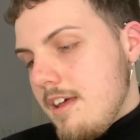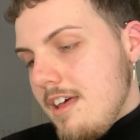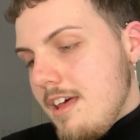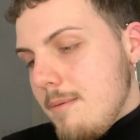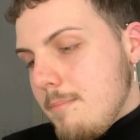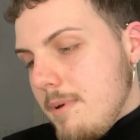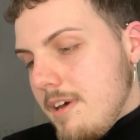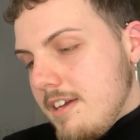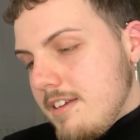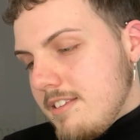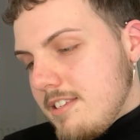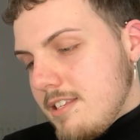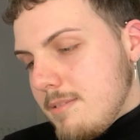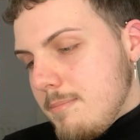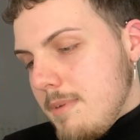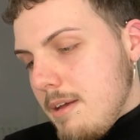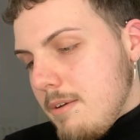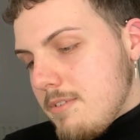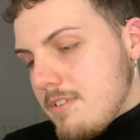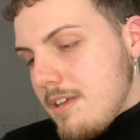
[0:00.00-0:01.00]
but it
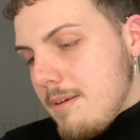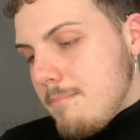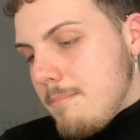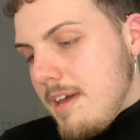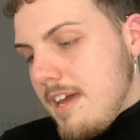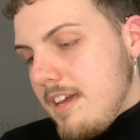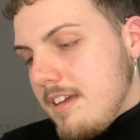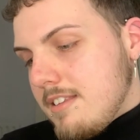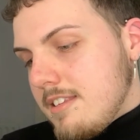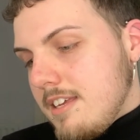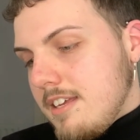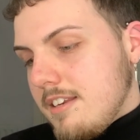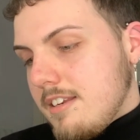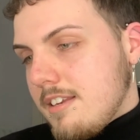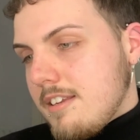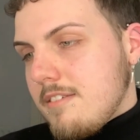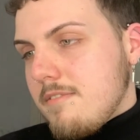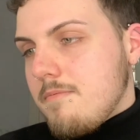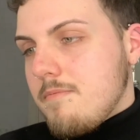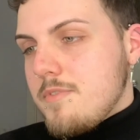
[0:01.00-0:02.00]
smells amazing.
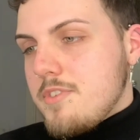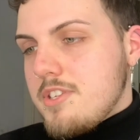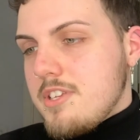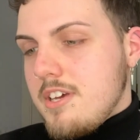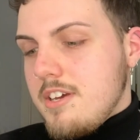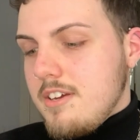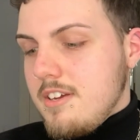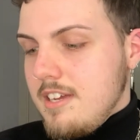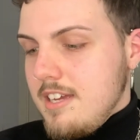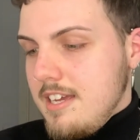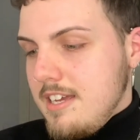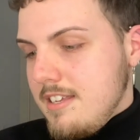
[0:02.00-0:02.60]
So it